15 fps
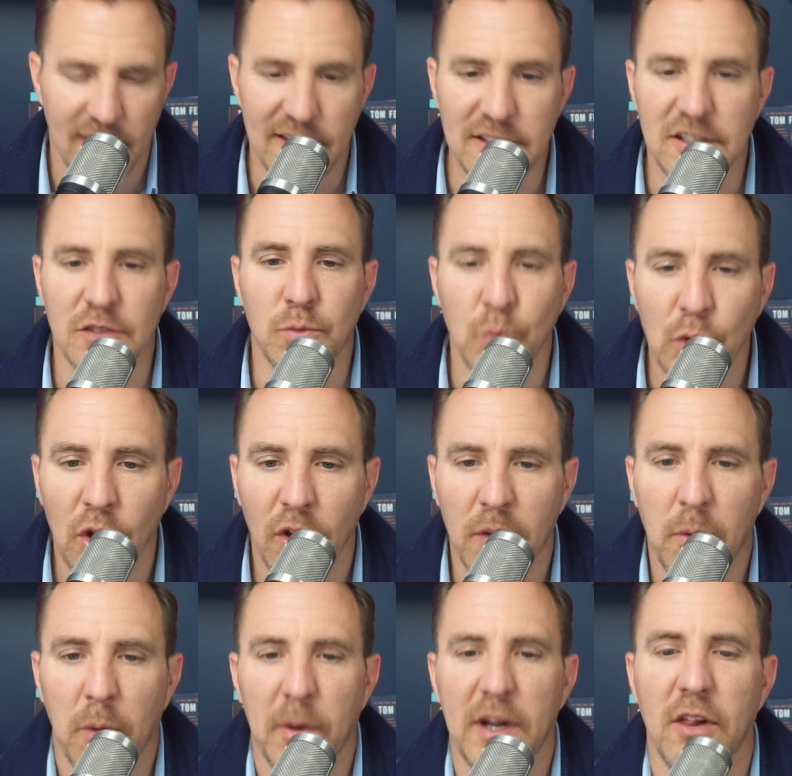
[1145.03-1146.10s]
This is really
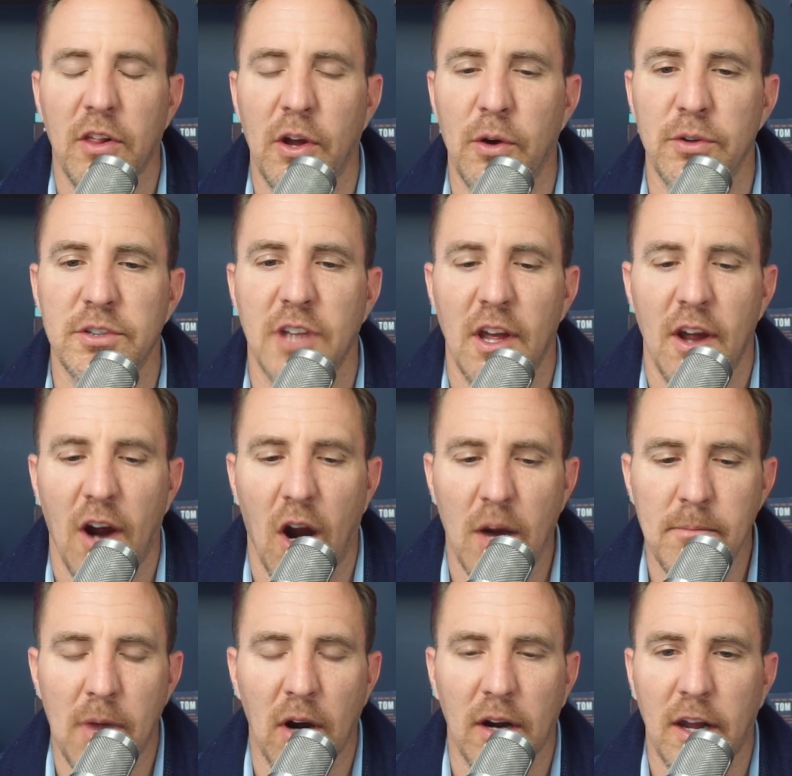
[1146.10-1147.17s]
where we close
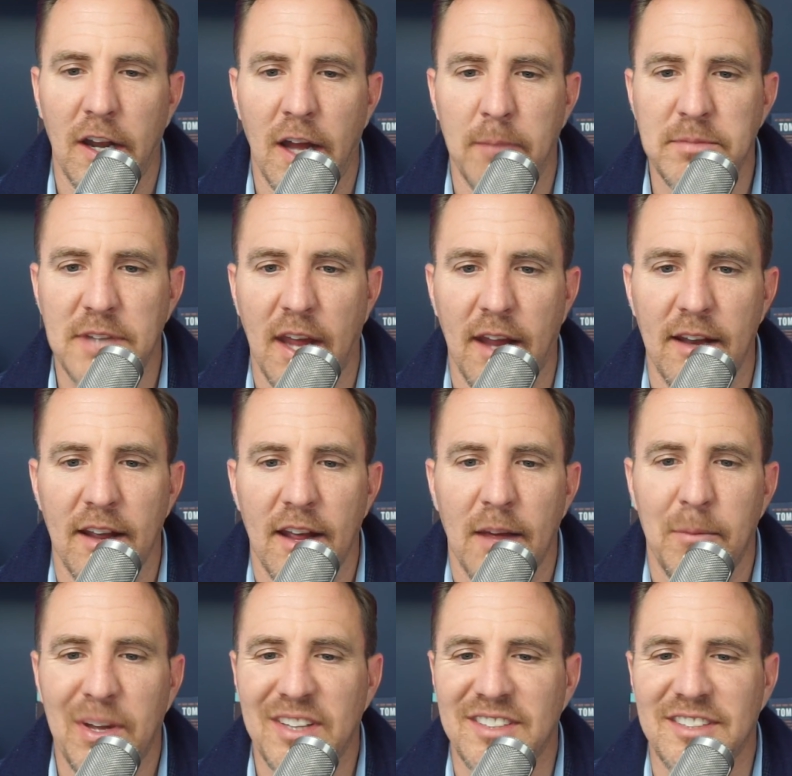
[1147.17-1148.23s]
our market update,
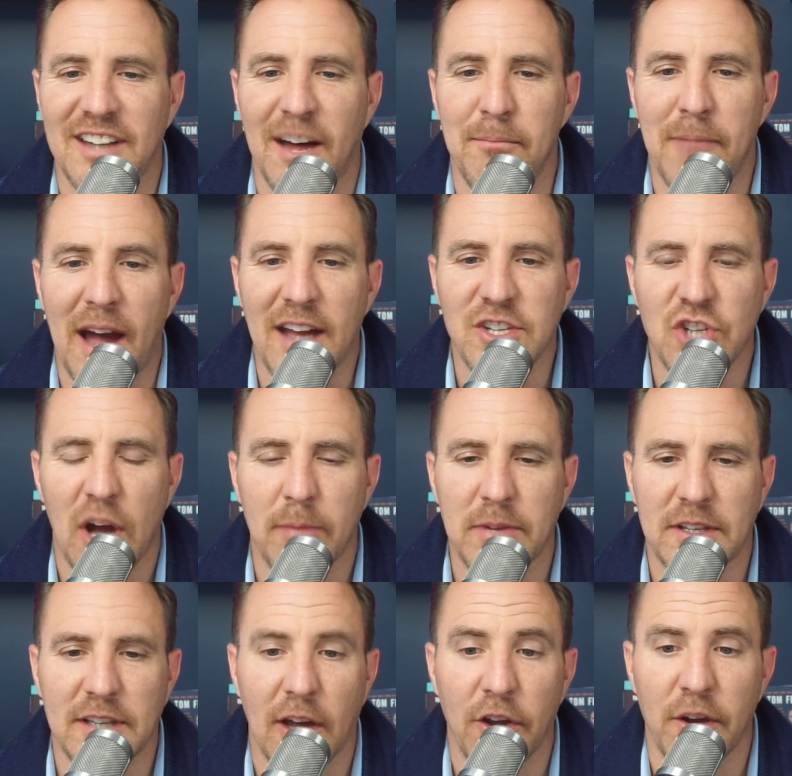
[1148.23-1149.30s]
because it's not my job
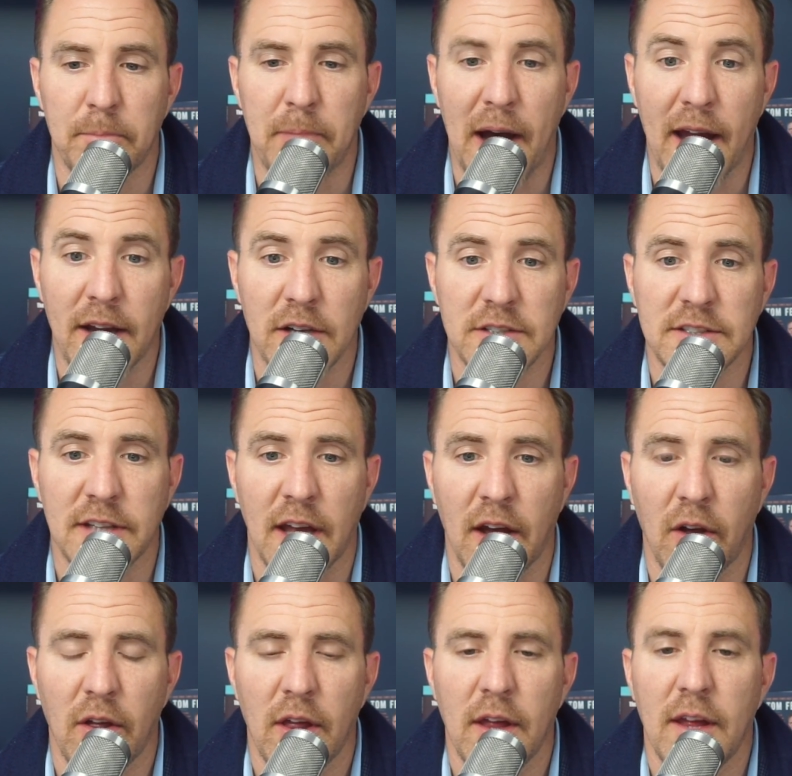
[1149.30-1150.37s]
to tell you to buy or
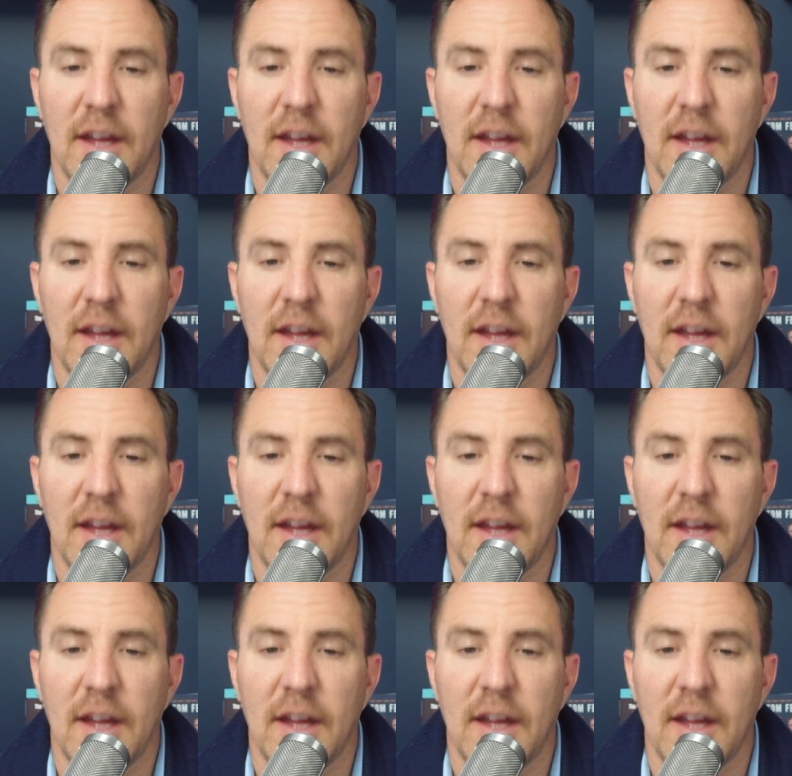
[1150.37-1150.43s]
sell.